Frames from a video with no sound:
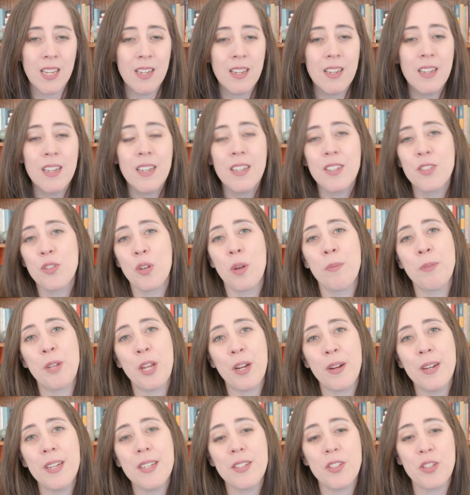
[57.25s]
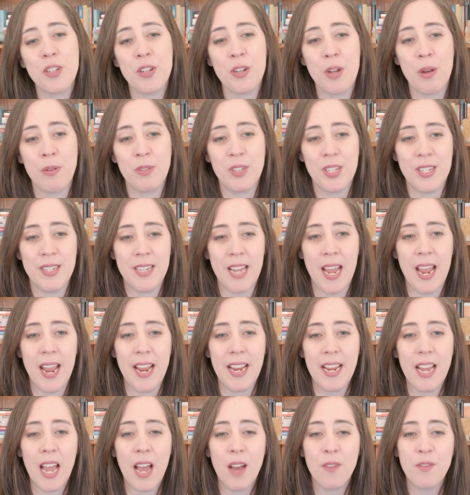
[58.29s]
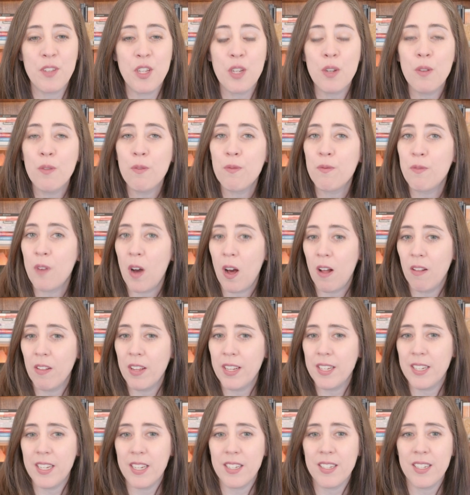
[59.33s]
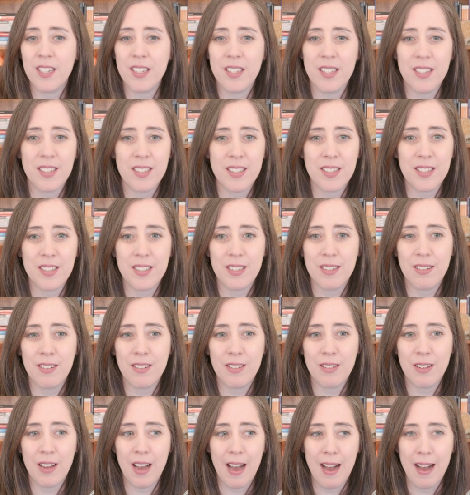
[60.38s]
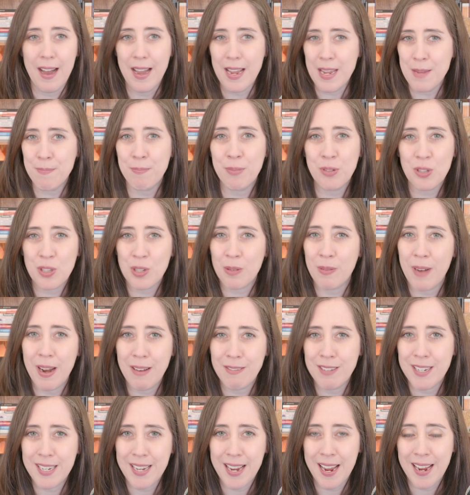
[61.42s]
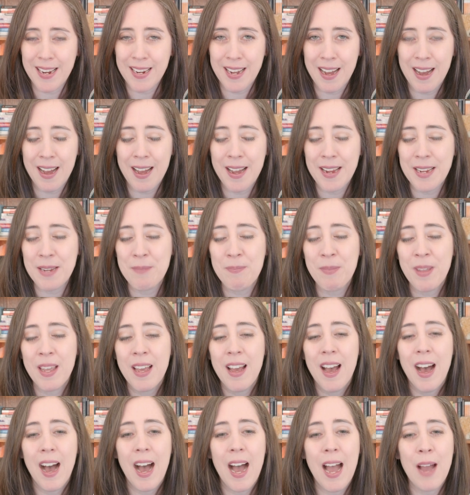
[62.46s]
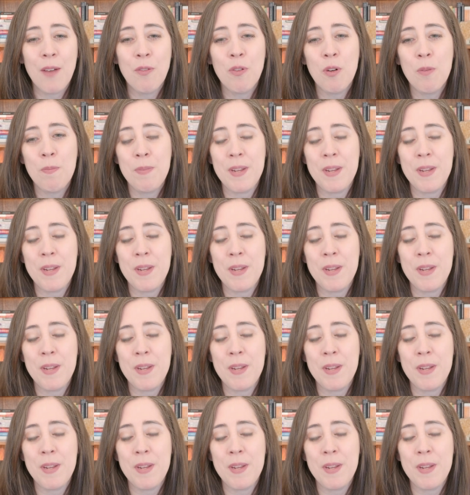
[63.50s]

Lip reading: So I'm curious to know today, have you fallen into this hype surrounding AI? I will be